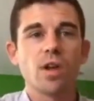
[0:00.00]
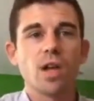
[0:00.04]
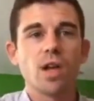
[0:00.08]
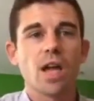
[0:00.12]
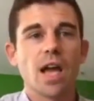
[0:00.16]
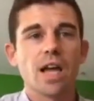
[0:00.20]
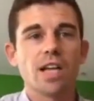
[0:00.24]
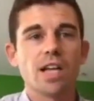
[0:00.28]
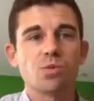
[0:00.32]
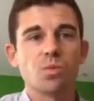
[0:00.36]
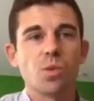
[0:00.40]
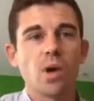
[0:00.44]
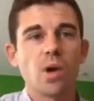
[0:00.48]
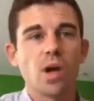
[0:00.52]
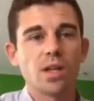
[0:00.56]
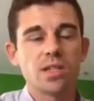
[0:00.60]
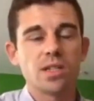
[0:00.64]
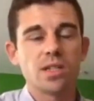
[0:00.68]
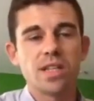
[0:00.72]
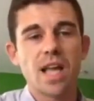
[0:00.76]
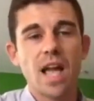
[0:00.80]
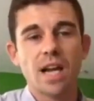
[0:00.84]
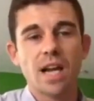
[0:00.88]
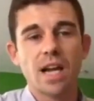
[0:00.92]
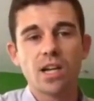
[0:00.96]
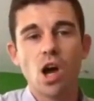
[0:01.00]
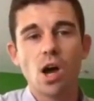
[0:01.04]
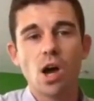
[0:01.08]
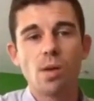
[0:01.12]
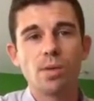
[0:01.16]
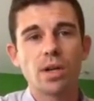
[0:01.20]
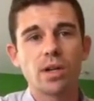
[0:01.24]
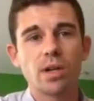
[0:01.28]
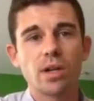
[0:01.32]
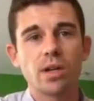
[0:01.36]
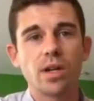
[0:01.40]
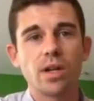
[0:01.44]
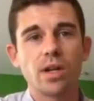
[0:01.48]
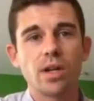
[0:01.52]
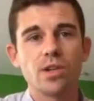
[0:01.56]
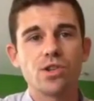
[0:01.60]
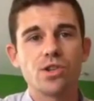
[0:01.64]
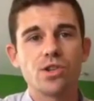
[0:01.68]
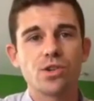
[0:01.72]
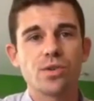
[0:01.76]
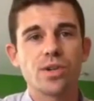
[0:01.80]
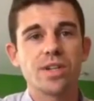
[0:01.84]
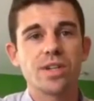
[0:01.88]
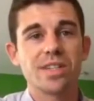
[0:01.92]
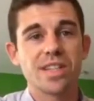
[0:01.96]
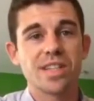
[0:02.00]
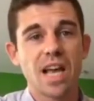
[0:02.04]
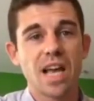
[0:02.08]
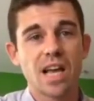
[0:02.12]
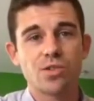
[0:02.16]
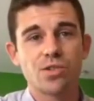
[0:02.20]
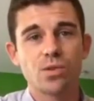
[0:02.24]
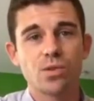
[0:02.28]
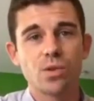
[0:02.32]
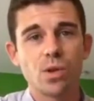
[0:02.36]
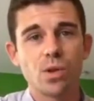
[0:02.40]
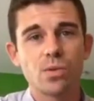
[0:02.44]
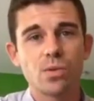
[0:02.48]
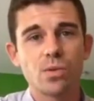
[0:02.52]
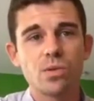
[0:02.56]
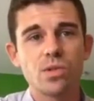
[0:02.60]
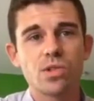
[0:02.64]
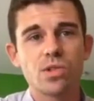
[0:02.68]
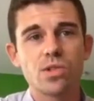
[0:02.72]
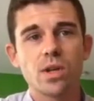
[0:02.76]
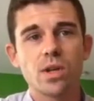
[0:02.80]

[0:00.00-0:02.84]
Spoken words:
as well as the Economic Injury Disaster Loans.